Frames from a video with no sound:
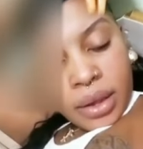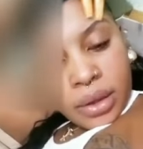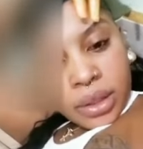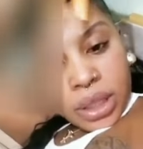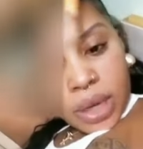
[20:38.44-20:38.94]

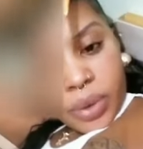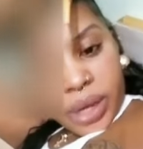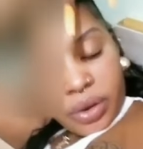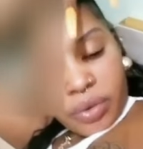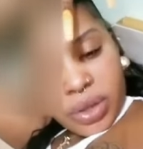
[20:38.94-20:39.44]
Yeah, we'll get
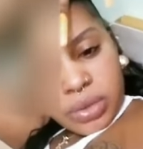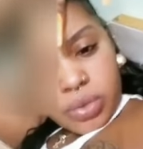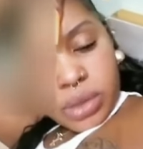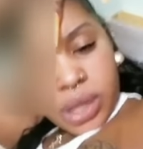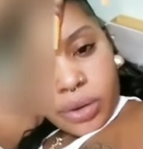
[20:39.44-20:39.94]
rid
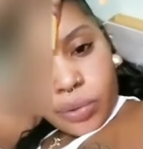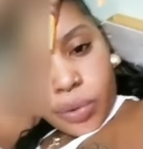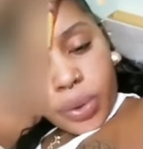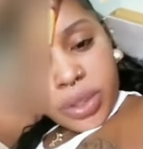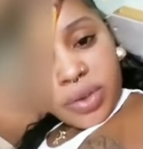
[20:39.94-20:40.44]
get
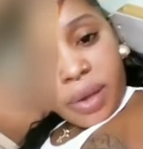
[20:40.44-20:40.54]
requests from